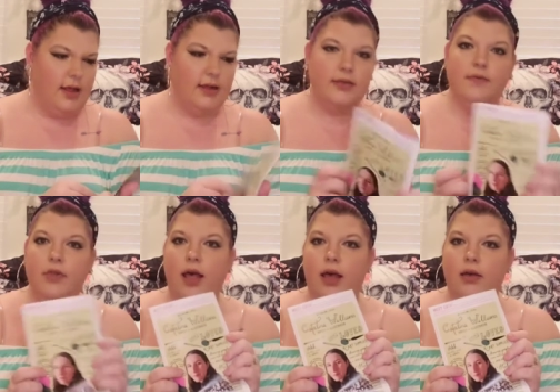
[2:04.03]
Lots of
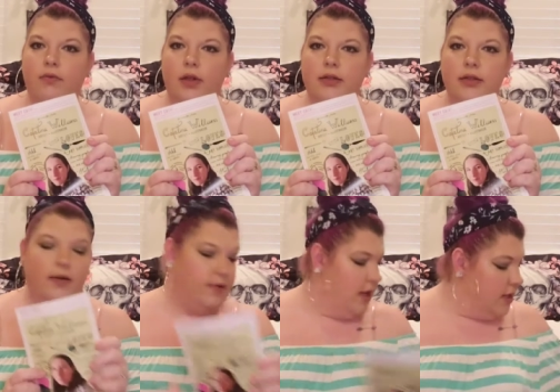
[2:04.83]
love. Lots of
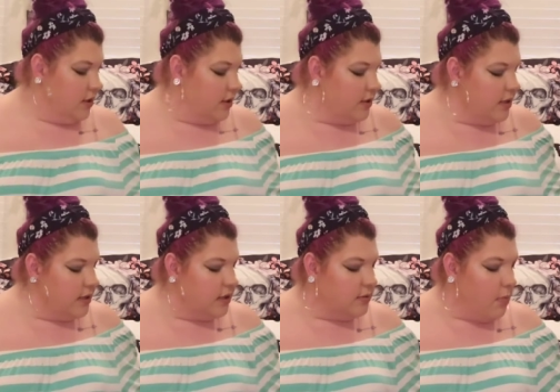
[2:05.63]
love. So this is a
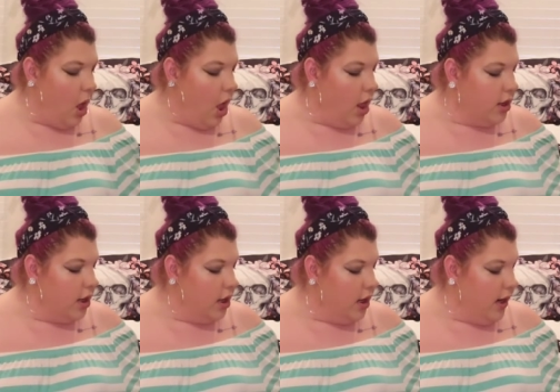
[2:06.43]

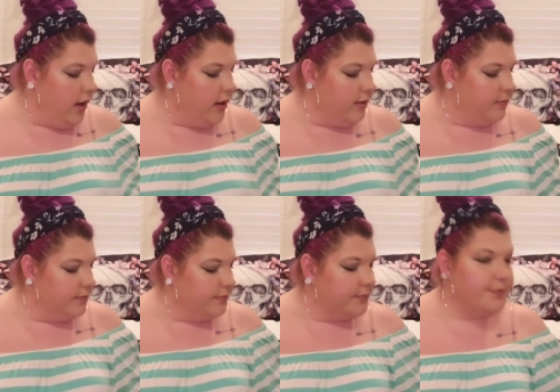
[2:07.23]
smaller
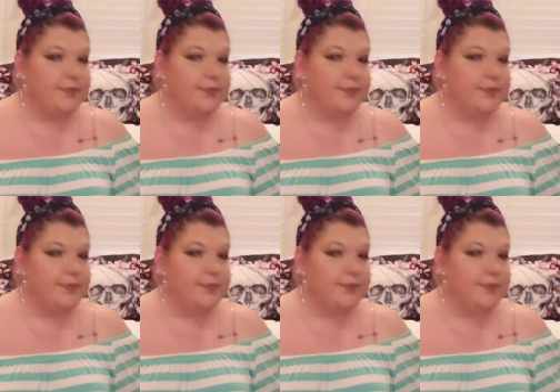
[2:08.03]
um,